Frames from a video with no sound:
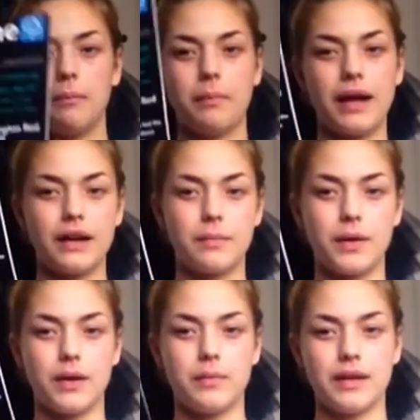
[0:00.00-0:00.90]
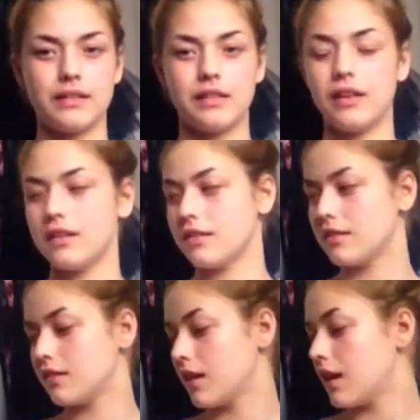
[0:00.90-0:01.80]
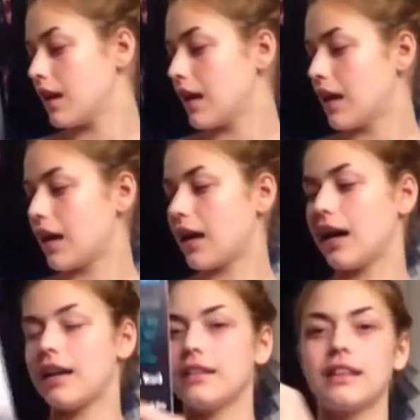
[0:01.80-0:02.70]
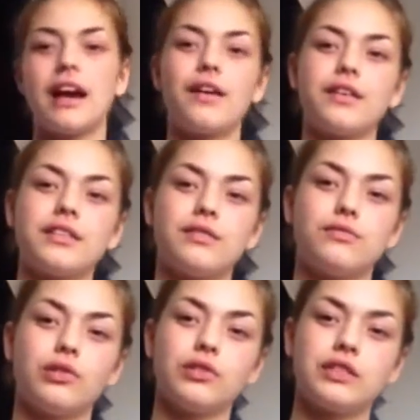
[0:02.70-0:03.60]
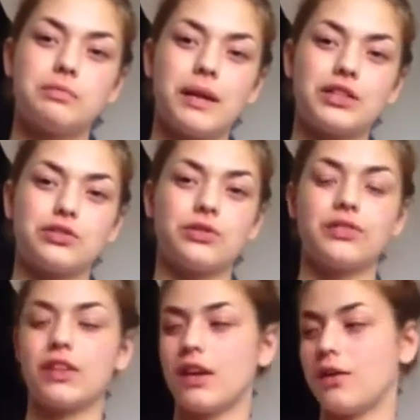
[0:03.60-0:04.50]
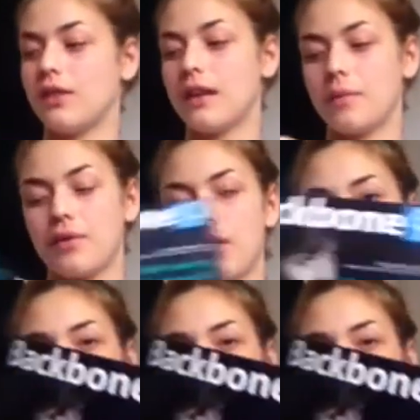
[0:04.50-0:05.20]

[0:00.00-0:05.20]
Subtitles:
Backbone magazine, and it's the Harrington Rod special, so that'll be great